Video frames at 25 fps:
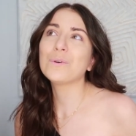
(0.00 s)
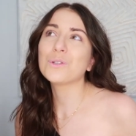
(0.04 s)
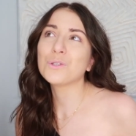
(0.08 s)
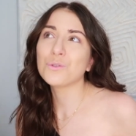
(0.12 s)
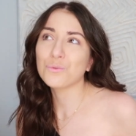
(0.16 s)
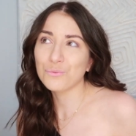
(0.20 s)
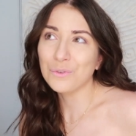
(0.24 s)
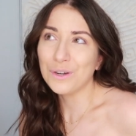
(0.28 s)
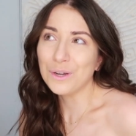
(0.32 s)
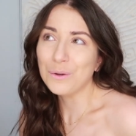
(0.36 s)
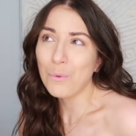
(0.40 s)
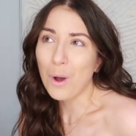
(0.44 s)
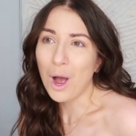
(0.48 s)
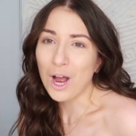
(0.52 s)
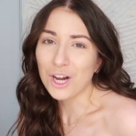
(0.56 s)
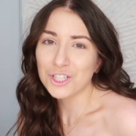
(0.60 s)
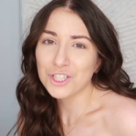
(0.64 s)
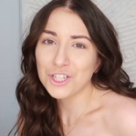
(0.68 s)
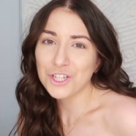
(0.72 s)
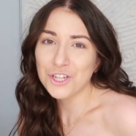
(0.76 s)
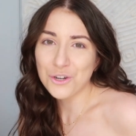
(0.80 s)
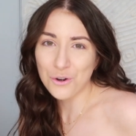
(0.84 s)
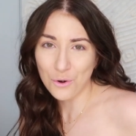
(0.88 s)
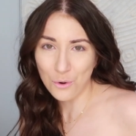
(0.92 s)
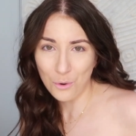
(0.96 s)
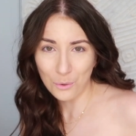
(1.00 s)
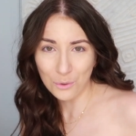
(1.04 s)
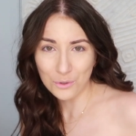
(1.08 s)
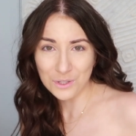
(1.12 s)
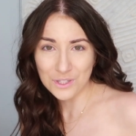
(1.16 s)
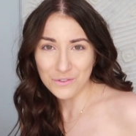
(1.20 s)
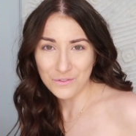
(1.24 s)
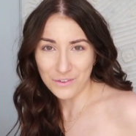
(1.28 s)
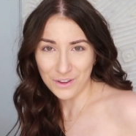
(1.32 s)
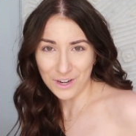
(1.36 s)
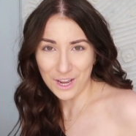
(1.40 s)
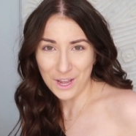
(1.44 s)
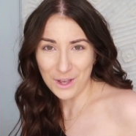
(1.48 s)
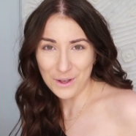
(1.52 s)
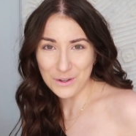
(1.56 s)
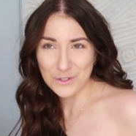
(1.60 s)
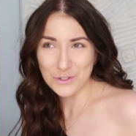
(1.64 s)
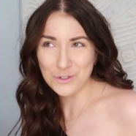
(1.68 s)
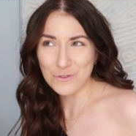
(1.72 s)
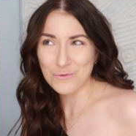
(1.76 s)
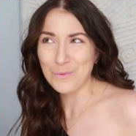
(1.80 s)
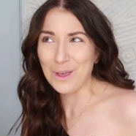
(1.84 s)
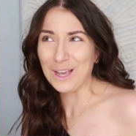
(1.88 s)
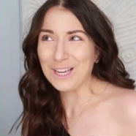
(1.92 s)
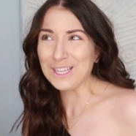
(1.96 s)
was rewatching your old videos
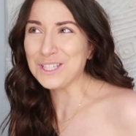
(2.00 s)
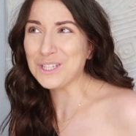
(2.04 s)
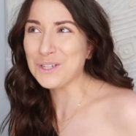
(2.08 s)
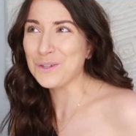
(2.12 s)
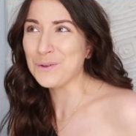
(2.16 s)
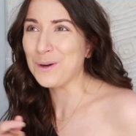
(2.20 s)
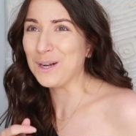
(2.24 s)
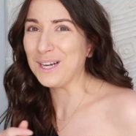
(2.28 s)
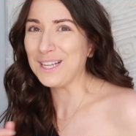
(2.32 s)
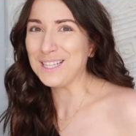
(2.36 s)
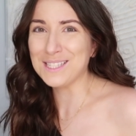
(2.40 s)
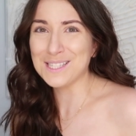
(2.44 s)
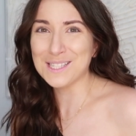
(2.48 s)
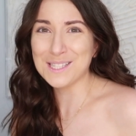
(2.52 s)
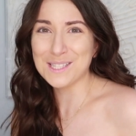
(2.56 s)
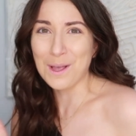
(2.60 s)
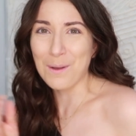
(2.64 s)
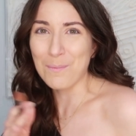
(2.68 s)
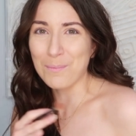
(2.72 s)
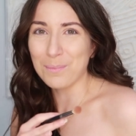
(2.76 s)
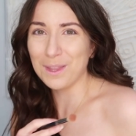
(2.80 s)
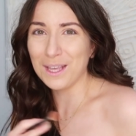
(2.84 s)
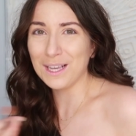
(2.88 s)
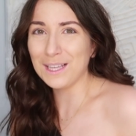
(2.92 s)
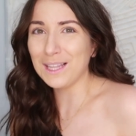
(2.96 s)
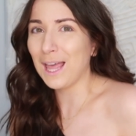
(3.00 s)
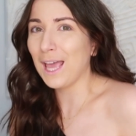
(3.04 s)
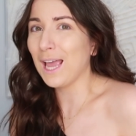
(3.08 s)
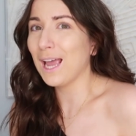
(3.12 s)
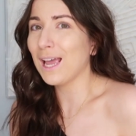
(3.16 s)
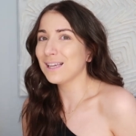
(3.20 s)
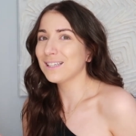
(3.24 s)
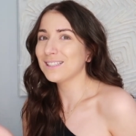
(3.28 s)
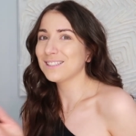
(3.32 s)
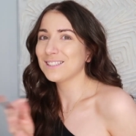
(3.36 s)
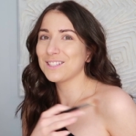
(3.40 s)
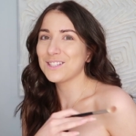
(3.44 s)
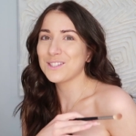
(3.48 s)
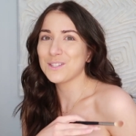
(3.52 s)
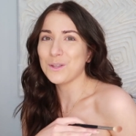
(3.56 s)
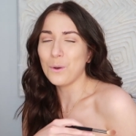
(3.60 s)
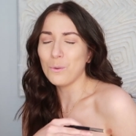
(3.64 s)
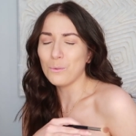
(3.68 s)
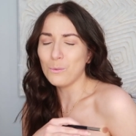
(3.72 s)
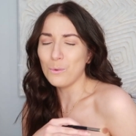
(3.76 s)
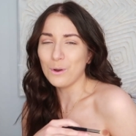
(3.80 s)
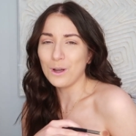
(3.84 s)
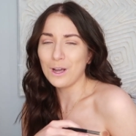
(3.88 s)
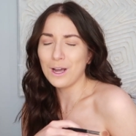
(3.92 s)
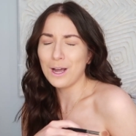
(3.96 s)
from like 20 something, like so
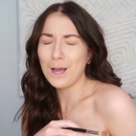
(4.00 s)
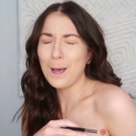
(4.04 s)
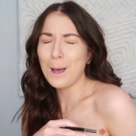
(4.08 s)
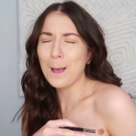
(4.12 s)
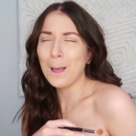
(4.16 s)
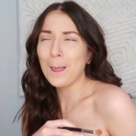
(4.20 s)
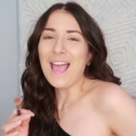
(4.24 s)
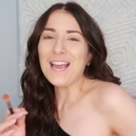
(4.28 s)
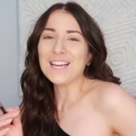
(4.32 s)
long ago.